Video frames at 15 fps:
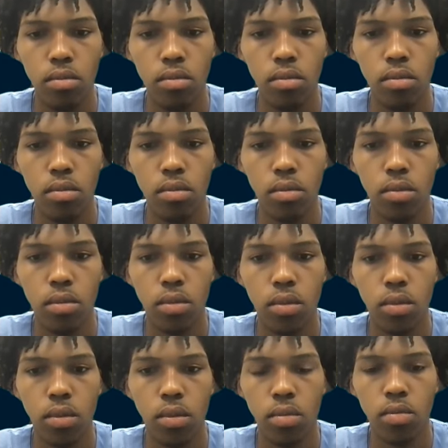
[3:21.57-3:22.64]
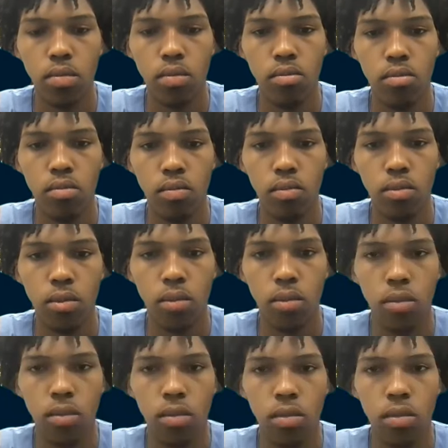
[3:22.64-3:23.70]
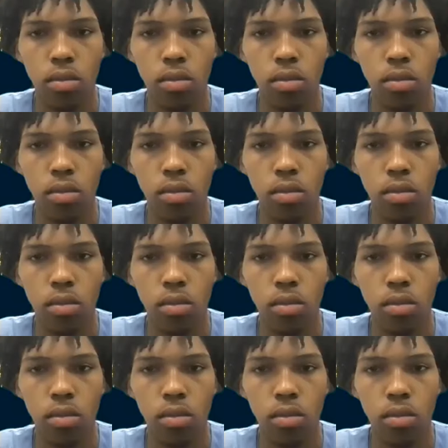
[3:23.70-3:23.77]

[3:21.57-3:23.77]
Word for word: they're practically daring you to take that